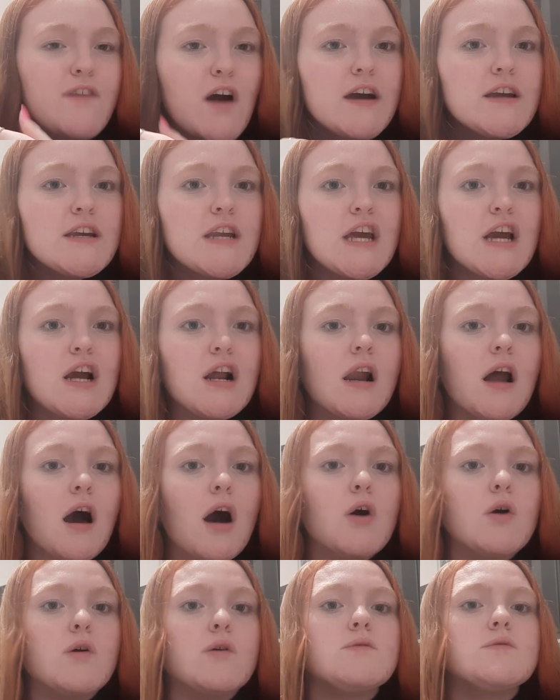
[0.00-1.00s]
finding
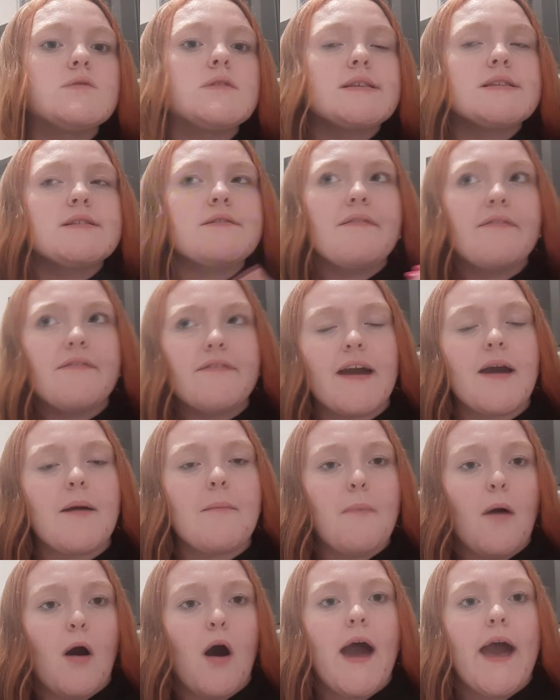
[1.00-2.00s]
clothes to fit
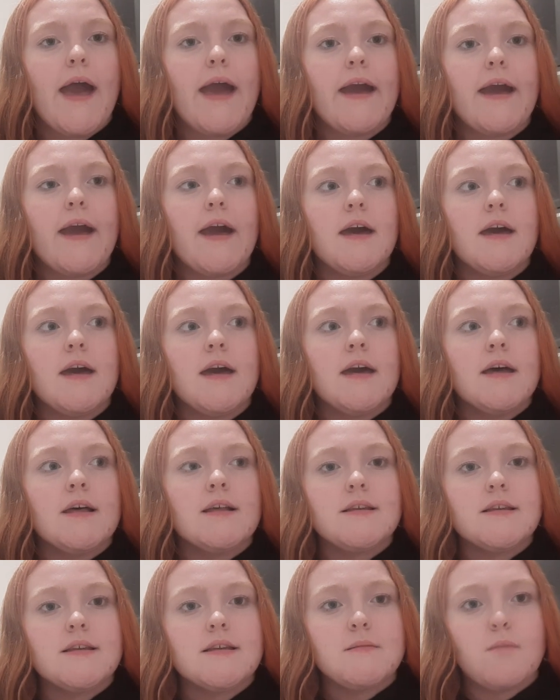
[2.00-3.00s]
my
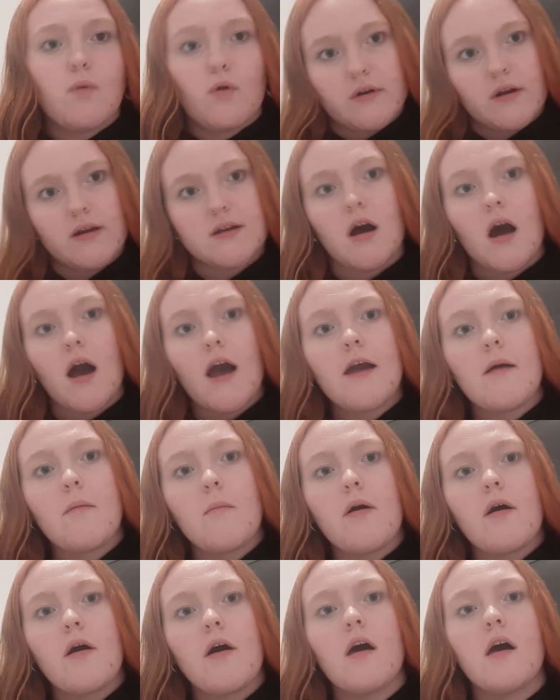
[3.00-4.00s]
body
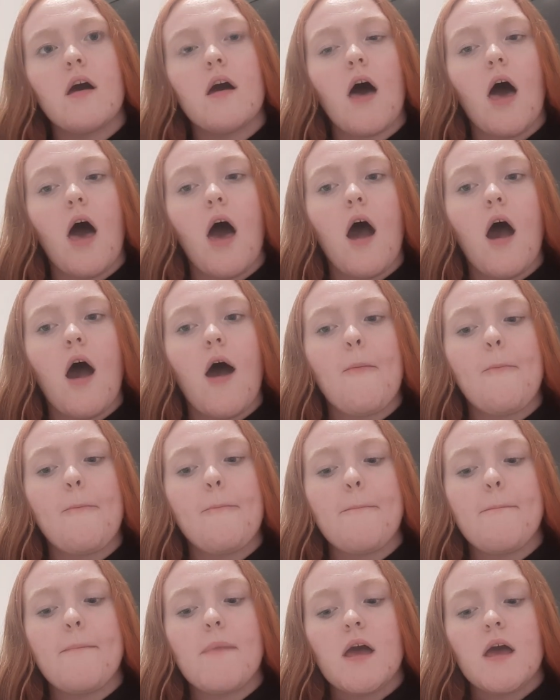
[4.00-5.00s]
type
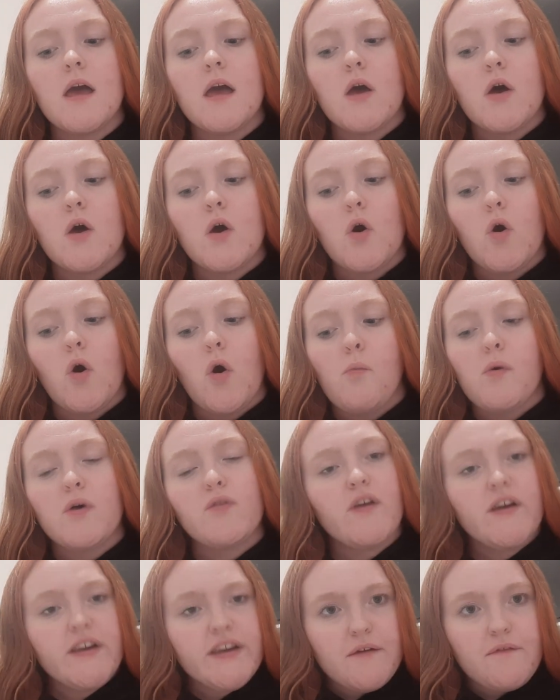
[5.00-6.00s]
um, was
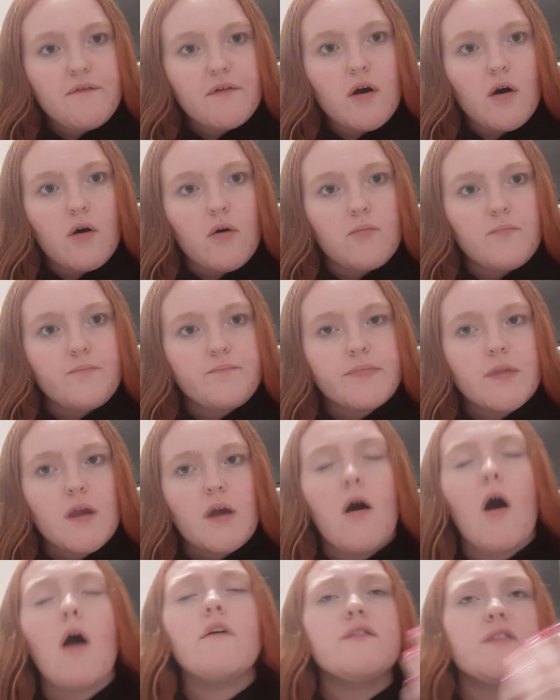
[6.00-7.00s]
very difficult.
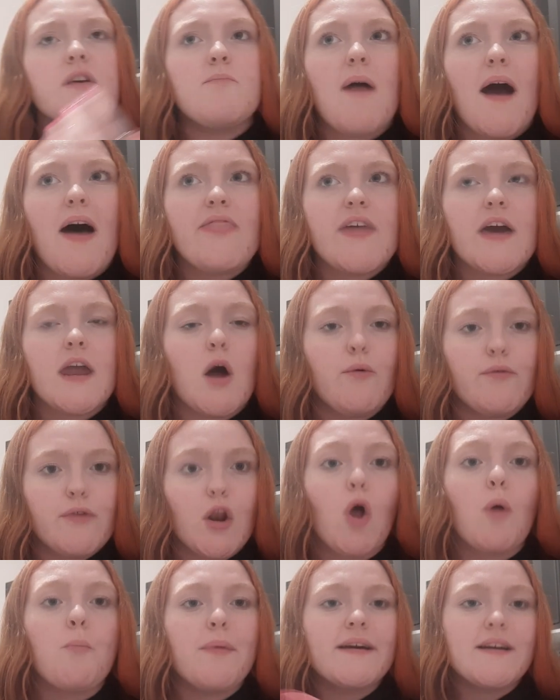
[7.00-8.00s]
Obviously back then I was a
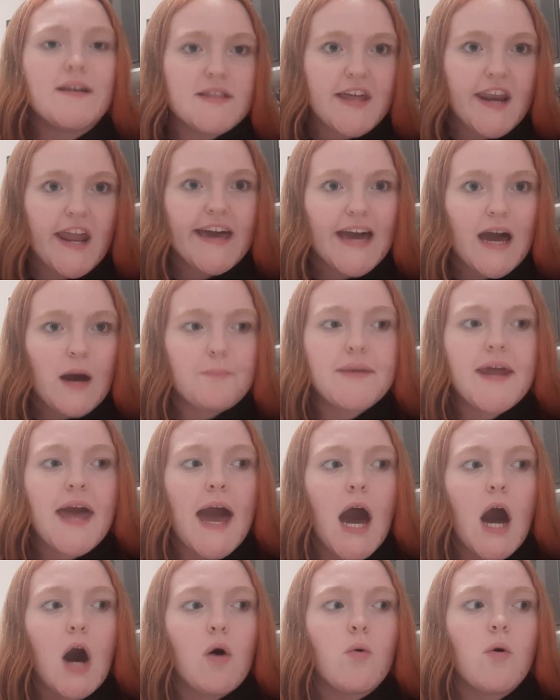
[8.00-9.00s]
lot bigger than I am
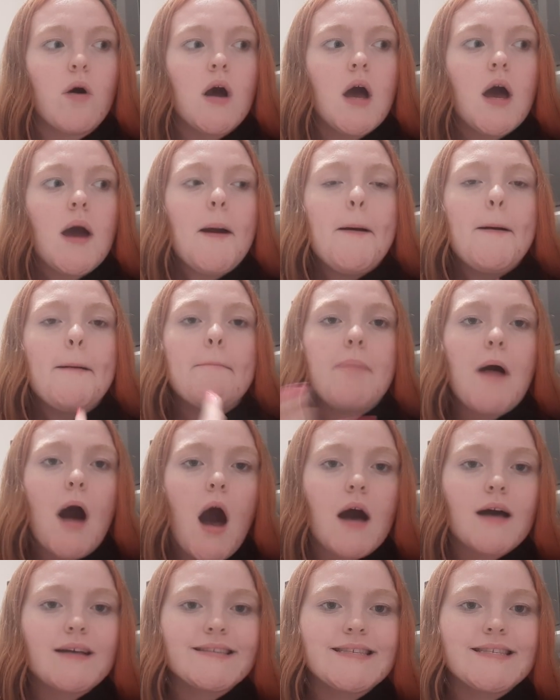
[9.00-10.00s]
now,
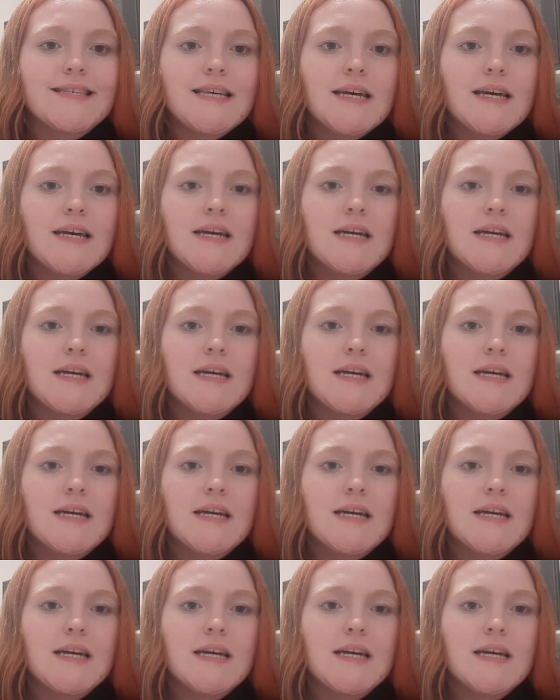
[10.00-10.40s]
but,